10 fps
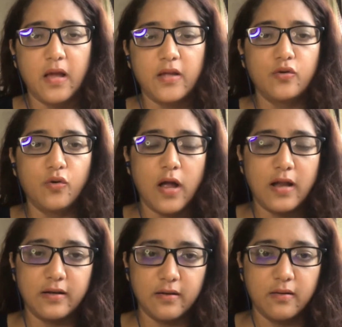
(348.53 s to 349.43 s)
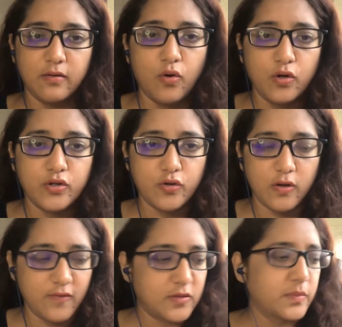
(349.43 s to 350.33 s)
and gold should
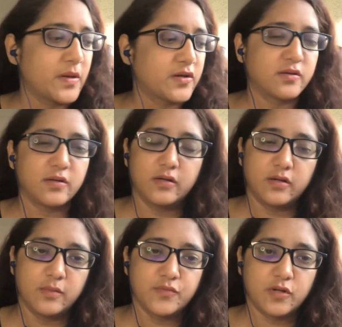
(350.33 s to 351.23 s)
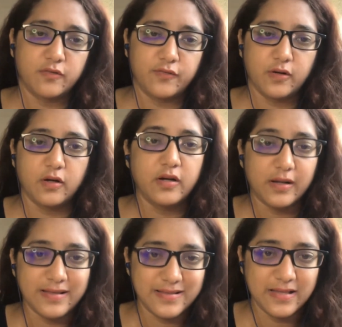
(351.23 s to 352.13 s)
always be measured in terms of
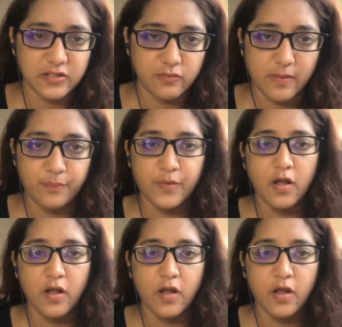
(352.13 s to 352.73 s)
currency as well.